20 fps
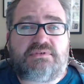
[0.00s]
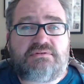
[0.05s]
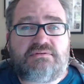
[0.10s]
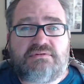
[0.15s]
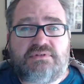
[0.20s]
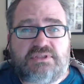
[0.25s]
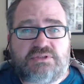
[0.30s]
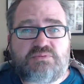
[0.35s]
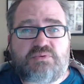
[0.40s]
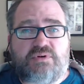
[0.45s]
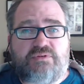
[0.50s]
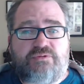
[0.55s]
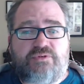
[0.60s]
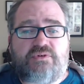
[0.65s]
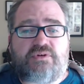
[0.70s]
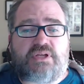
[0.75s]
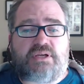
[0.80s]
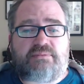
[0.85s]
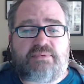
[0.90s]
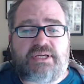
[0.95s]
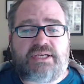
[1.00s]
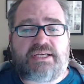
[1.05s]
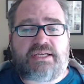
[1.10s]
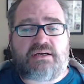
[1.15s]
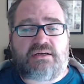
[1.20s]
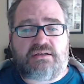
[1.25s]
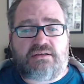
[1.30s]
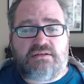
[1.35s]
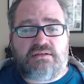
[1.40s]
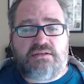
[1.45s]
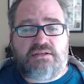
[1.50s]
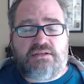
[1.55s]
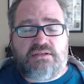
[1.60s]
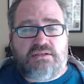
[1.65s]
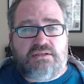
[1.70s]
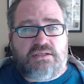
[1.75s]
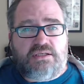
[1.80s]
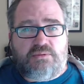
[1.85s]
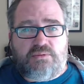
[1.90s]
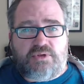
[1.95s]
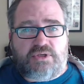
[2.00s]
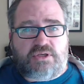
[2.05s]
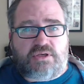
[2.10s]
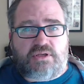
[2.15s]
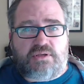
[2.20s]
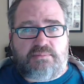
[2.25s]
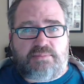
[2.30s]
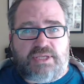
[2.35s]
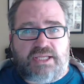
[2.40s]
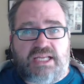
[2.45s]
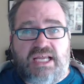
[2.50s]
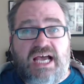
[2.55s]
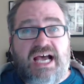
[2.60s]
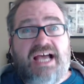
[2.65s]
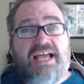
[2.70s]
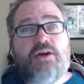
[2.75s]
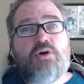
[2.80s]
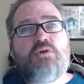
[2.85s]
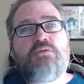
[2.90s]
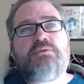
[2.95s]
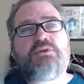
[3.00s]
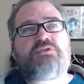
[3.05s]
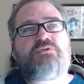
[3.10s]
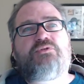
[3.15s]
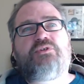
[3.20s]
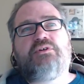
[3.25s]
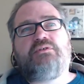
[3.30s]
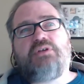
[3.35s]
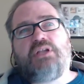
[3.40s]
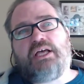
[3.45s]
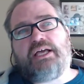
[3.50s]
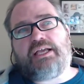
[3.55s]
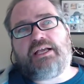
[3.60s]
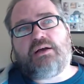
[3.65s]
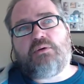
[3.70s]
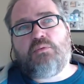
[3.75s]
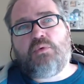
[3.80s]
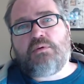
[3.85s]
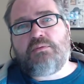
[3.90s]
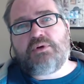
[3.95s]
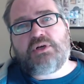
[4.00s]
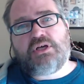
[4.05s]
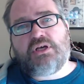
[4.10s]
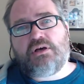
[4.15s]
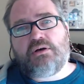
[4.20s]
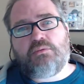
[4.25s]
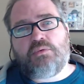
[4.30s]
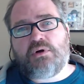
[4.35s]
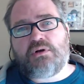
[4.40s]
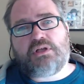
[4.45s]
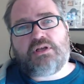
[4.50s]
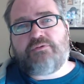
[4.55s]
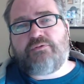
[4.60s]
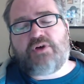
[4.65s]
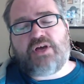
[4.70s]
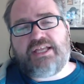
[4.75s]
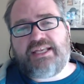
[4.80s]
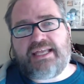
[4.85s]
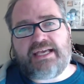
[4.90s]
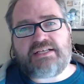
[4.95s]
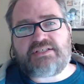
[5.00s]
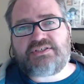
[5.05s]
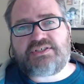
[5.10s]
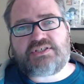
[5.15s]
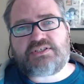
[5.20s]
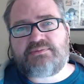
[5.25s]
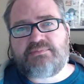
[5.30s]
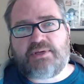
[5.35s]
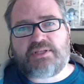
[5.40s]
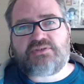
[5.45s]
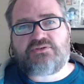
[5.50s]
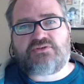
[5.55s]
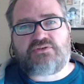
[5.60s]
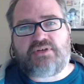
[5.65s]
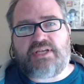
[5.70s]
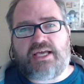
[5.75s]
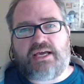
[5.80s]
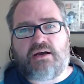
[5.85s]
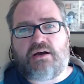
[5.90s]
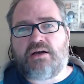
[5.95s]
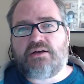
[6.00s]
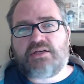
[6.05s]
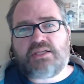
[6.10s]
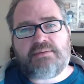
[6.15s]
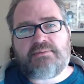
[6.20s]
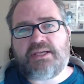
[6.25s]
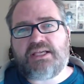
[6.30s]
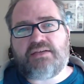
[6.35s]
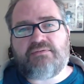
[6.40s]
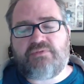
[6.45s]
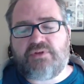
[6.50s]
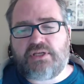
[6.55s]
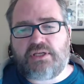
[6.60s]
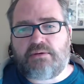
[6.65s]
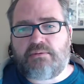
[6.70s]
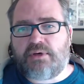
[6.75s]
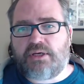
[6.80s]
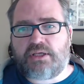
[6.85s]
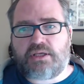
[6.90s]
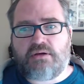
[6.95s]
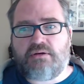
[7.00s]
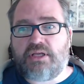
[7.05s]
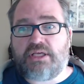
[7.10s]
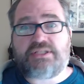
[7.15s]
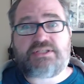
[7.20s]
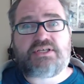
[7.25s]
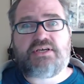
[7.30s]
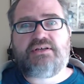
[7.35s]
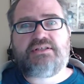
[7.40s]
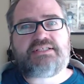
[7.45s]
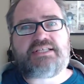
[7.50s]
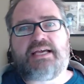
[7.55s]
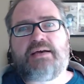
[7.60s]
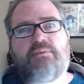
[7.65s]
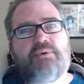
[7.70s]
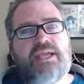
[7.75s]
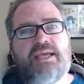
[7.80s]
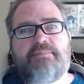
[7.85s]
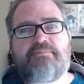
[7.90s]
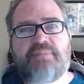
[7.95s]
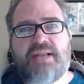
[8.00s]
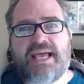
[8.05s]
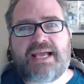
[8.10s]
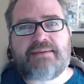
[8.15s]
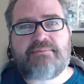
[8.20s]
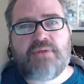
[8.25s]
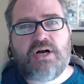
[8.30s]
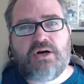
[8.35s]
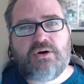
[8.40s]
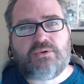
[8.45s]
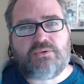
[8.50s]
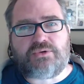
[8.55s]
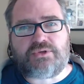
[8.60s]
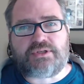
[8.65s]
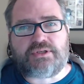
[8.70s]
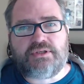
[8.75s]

That's what I feel like right now. I want to go to bed. I almost feel like what I'm going to find out 6 months from now, I'm going to make a video where I go like, turns out we had black mold